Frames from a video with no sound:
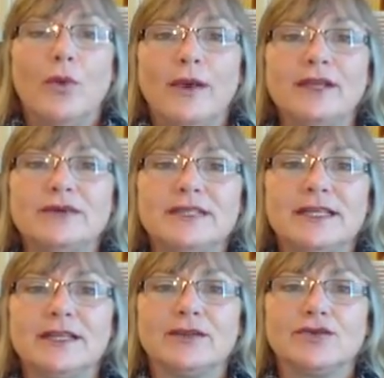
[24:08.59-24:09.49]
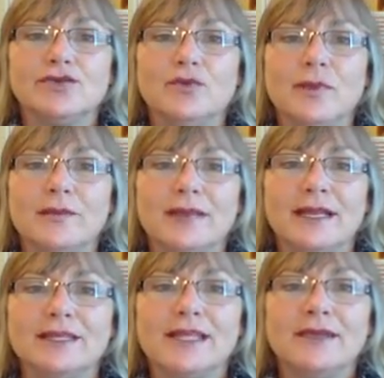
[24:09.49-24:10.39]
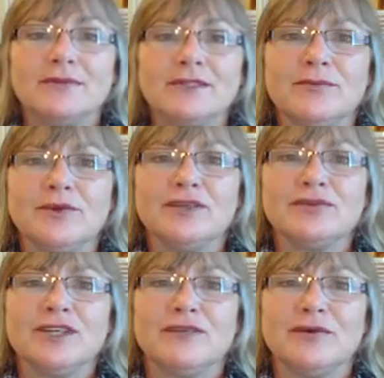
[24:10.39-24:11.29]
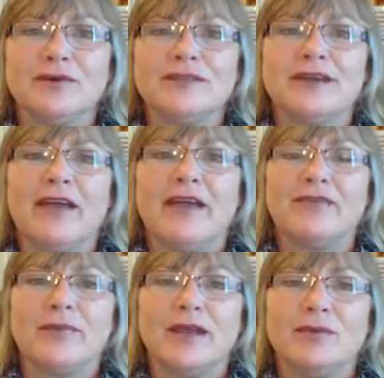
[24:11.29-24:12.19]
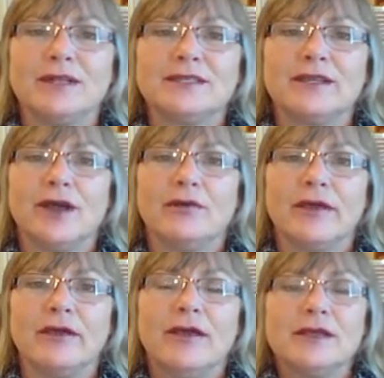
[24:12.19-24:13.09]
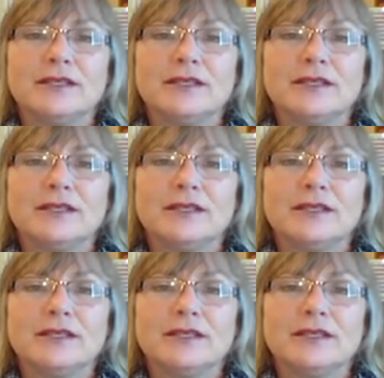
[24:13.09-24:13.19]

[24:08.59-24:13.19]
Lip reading: When you see that there's 2 people at a table somewhere, don't you ever notice how everybody wants to go there?